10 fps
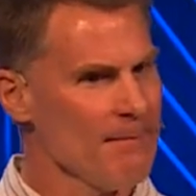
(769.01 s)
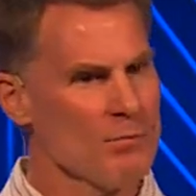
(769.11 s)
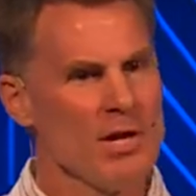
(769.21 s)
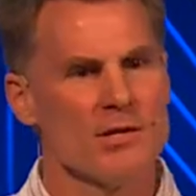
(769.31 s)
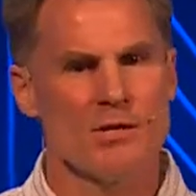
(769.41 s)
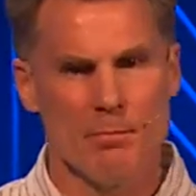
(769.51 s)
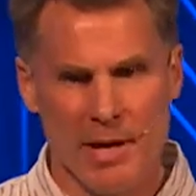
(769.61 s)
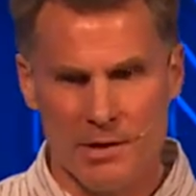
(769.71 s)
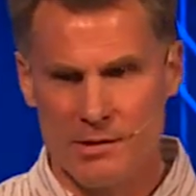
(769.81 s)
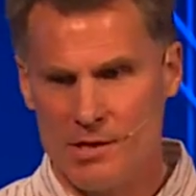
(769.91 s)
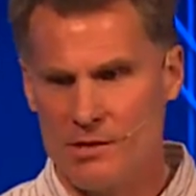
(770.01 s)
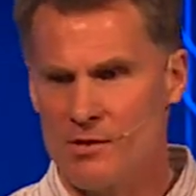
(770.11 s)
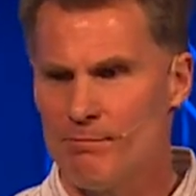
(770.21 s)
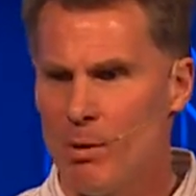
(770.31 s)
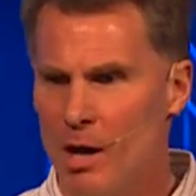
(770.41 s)
It has the sense
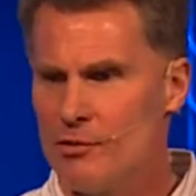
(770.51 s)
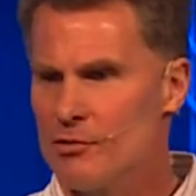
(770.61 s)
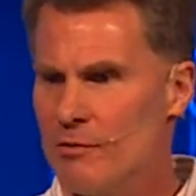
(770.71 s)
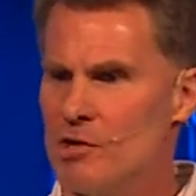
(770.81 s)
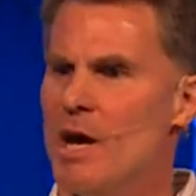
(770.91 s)
of bondservant.